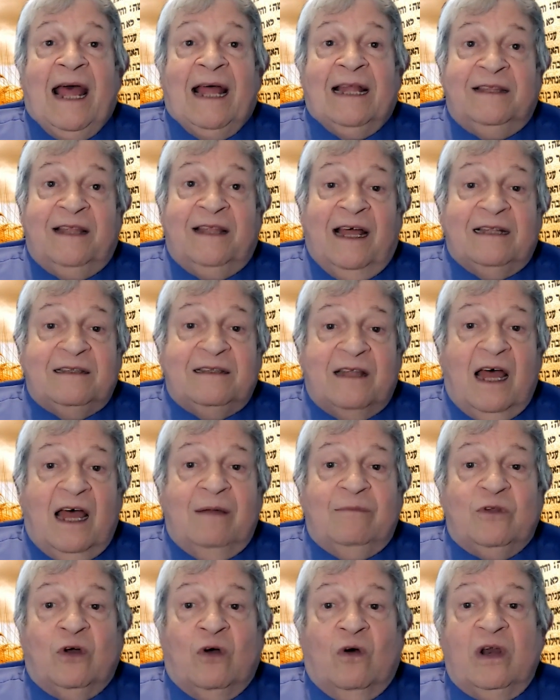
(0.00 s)
At that
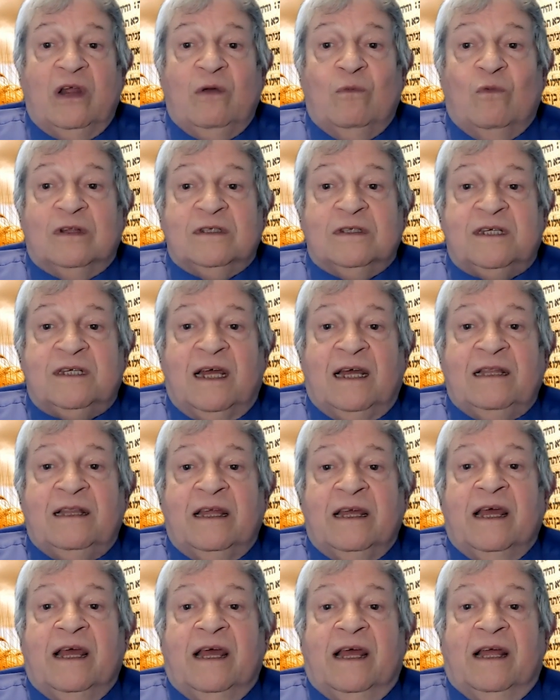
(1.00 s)
time, the Holy One
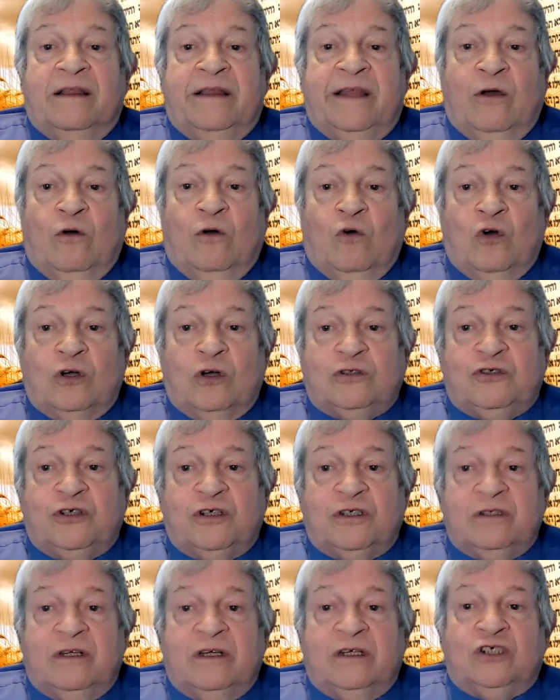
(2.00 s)
said, The
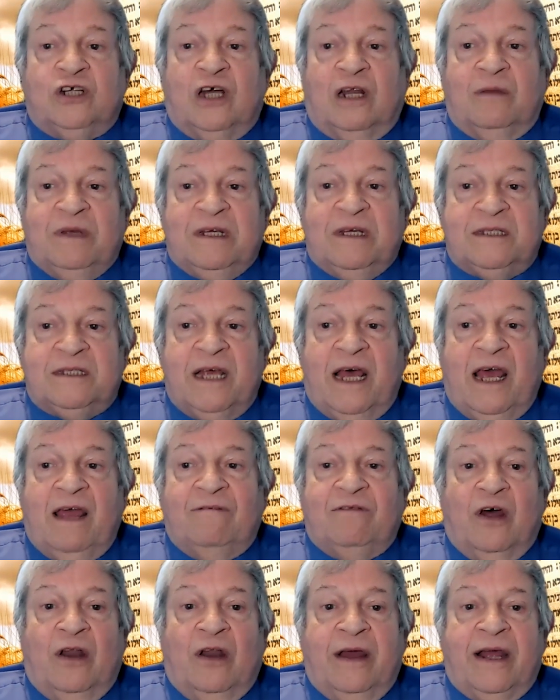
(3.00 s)
orchard shall be
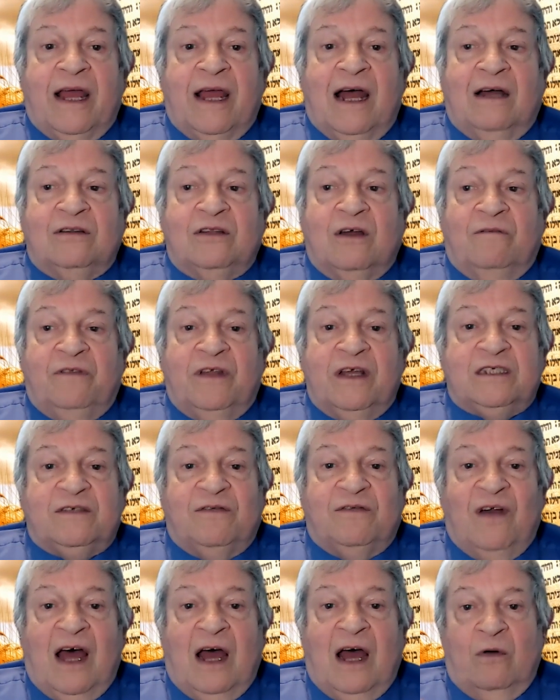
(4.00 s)
saved on account of
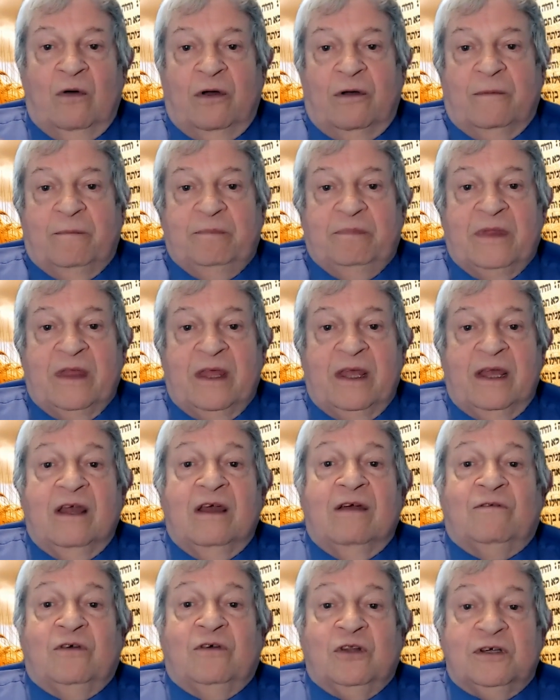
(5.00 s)
this flower.
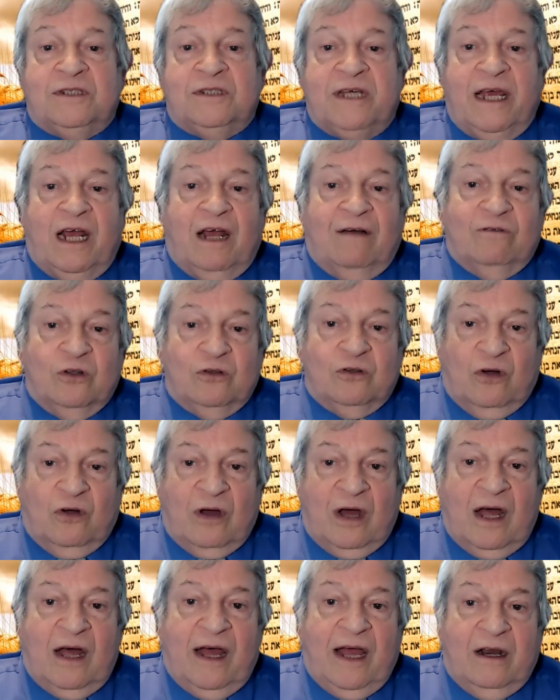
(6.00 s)
For the sake of the
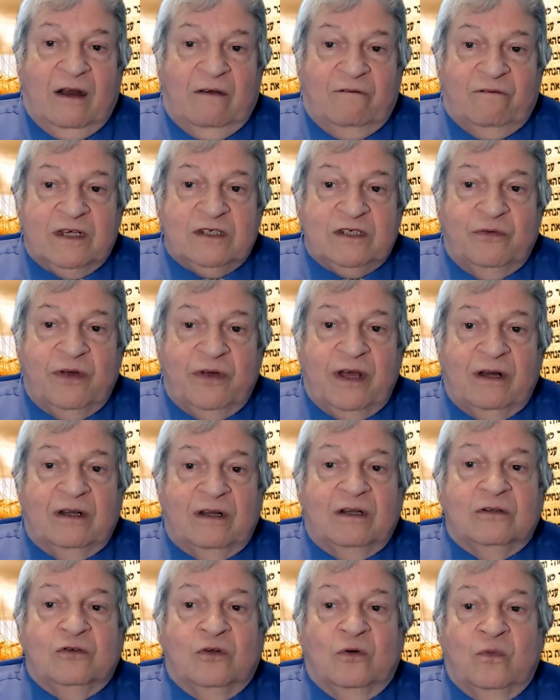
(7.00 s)
Torah and of
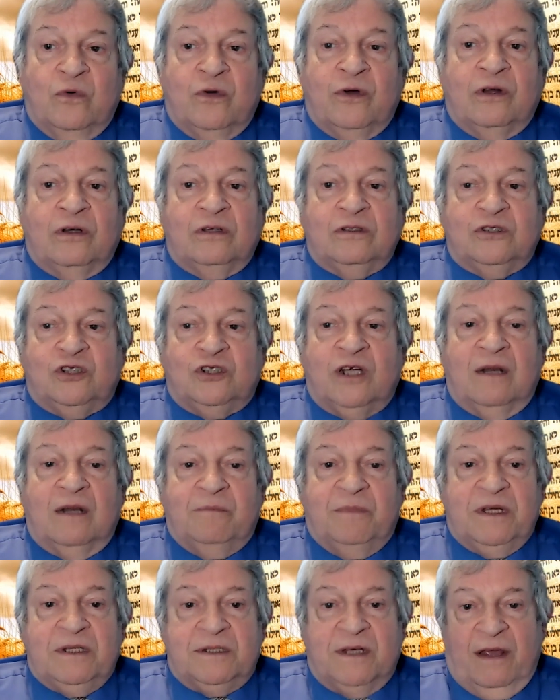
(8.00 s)
Israel, the world
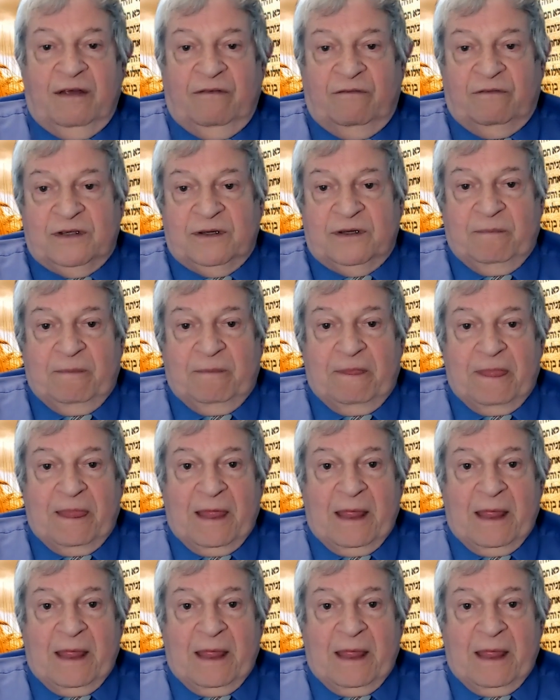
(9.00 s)
shall be saved.